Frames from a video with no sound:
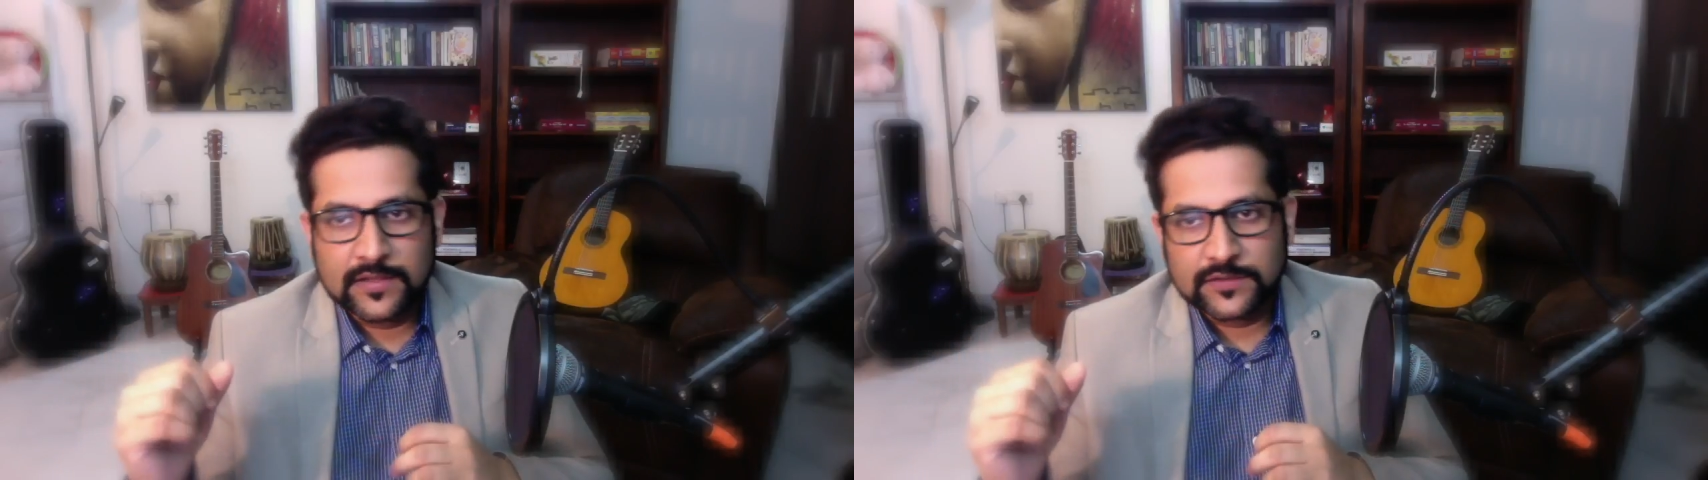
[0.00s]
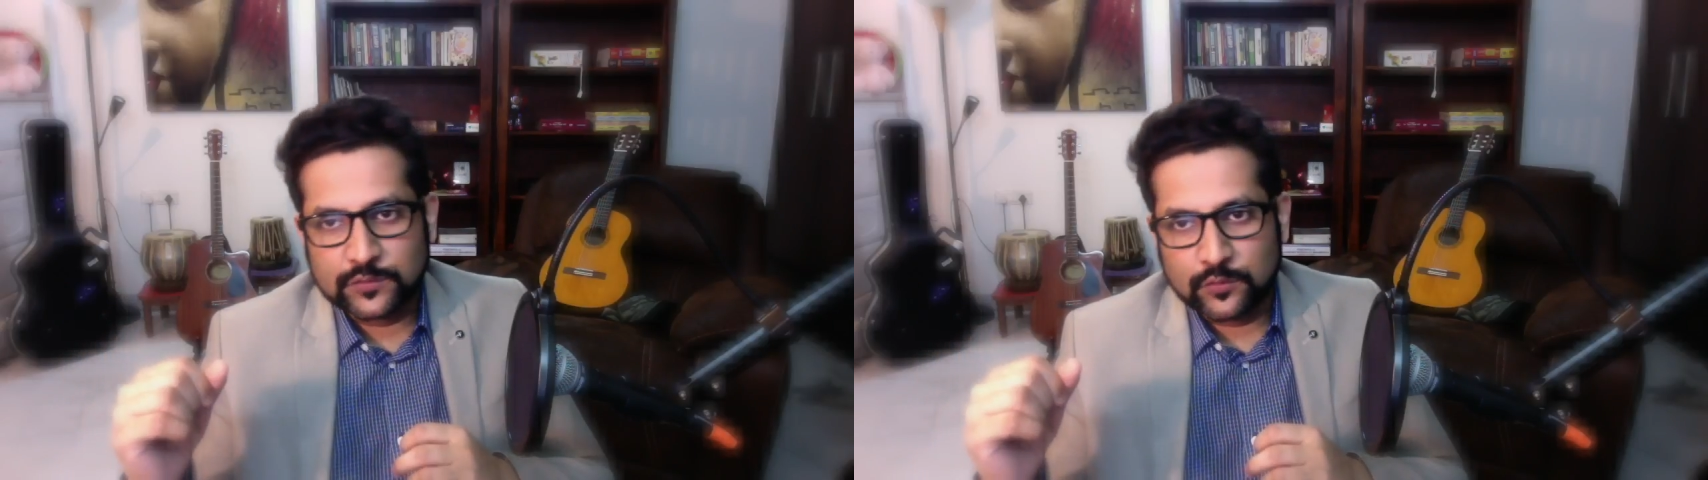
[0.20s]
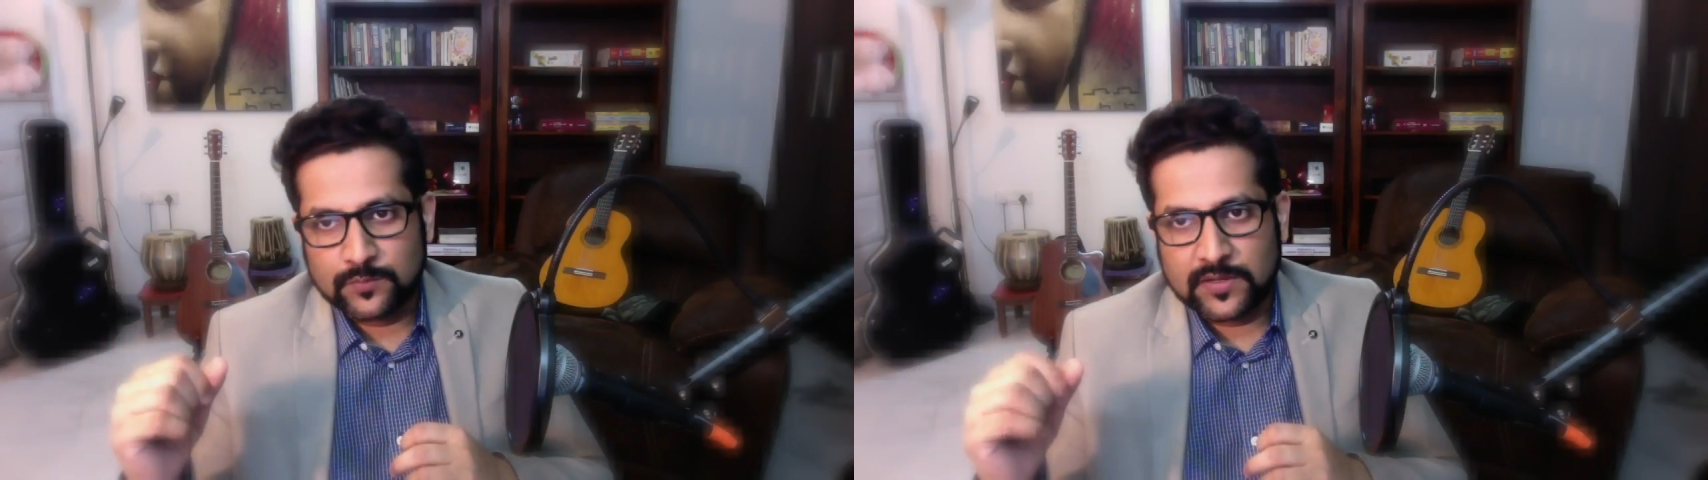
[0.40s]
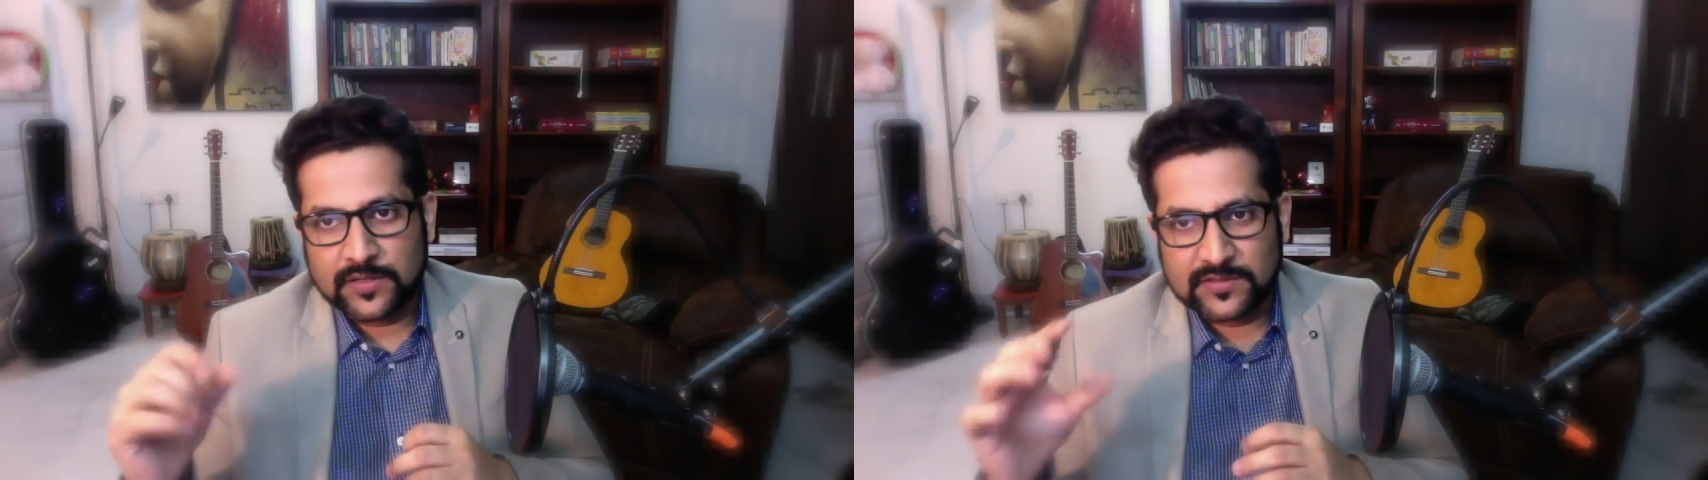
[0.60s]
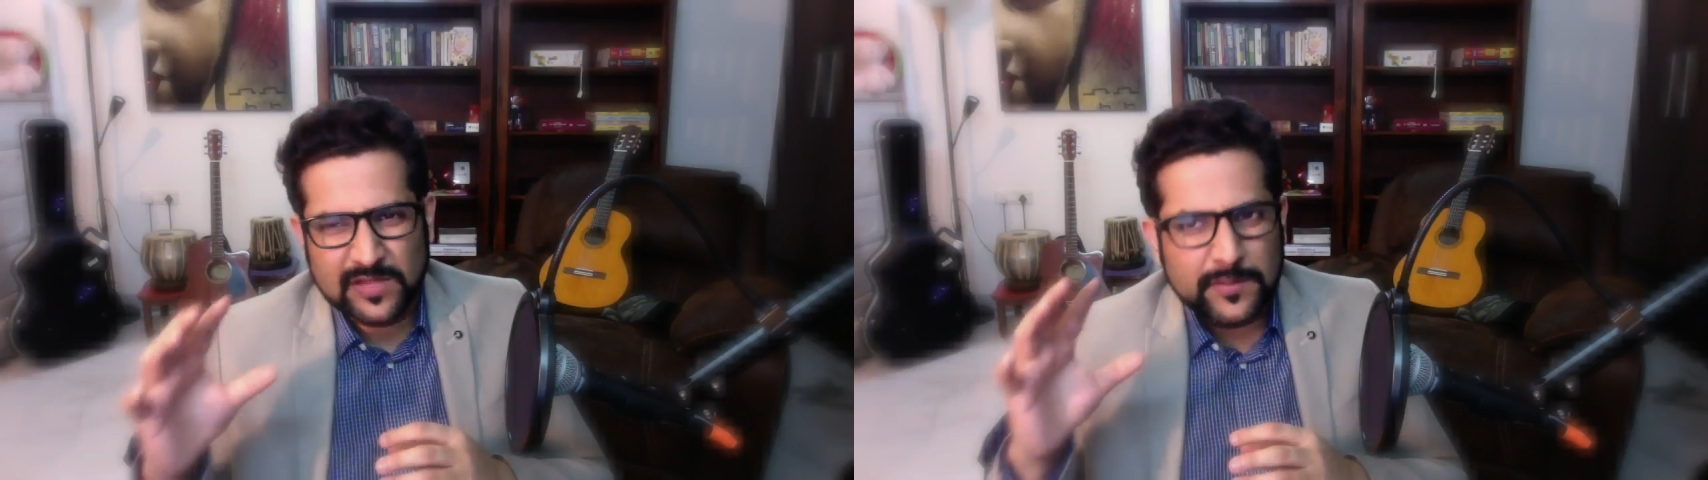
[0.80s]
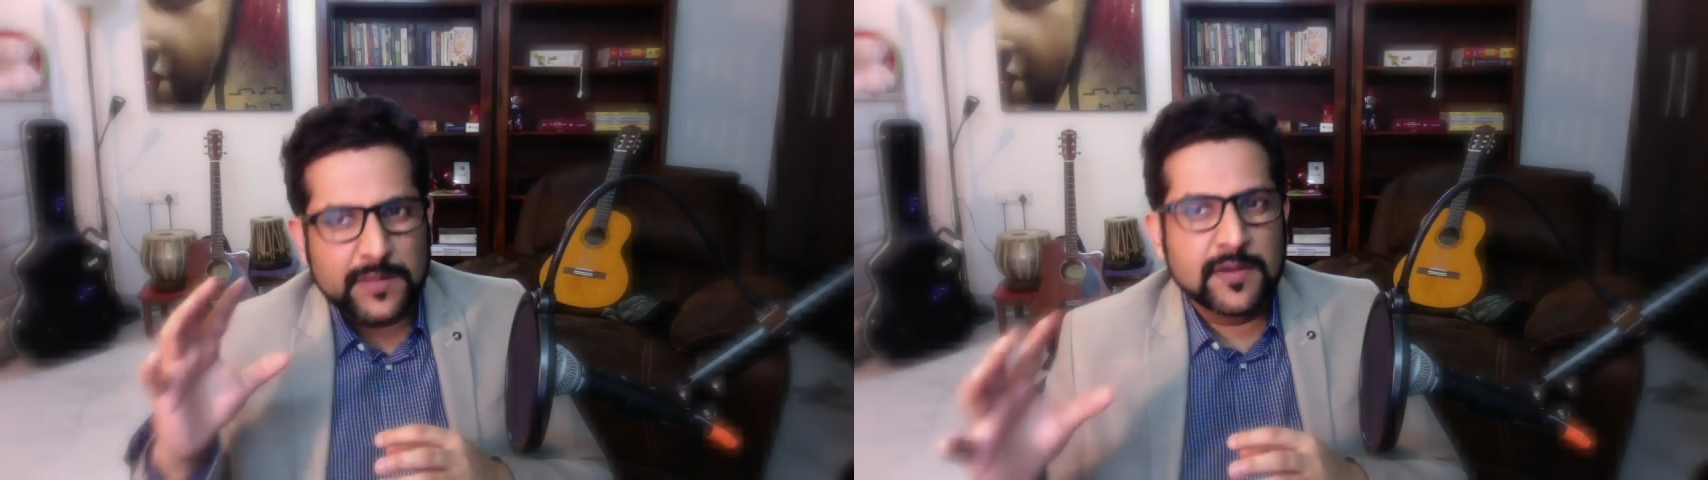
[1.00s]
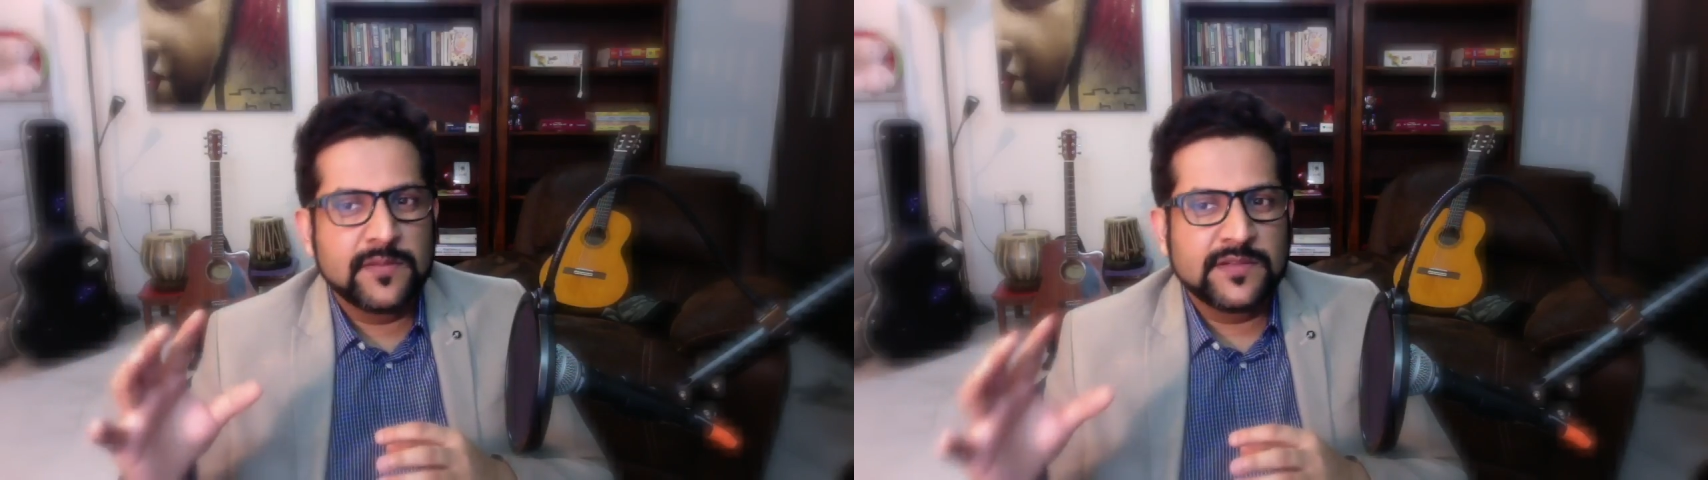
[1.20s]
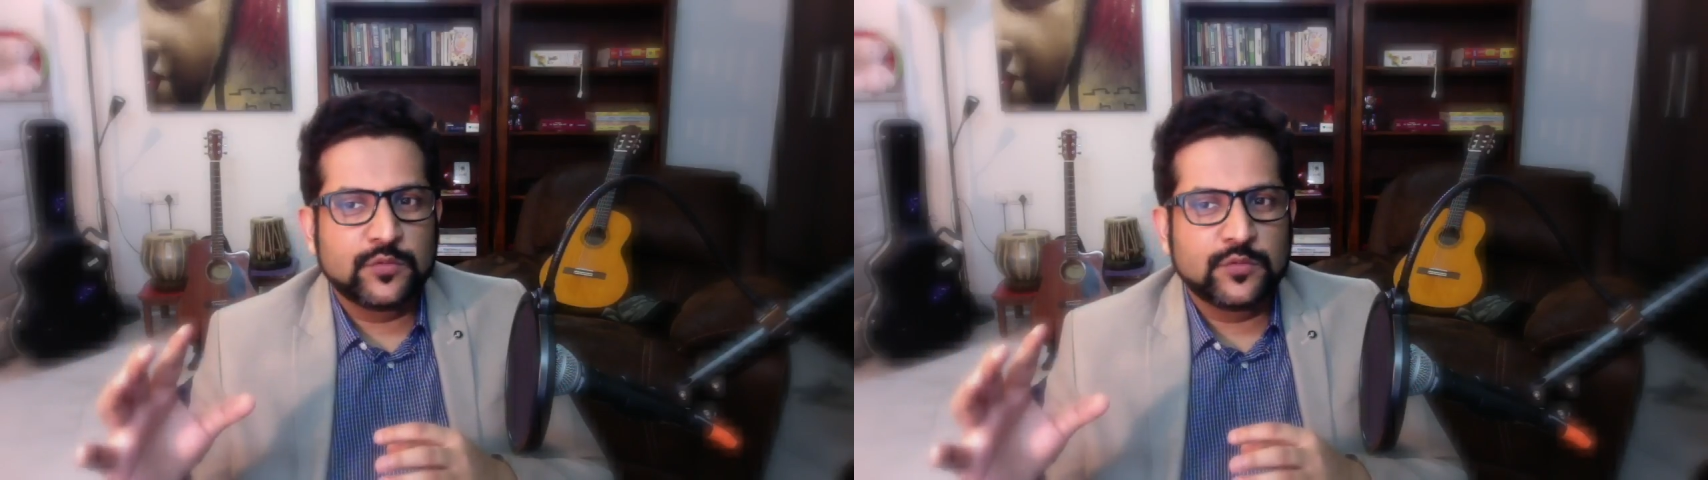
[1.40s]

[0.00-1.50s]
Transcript: So there'll be amendments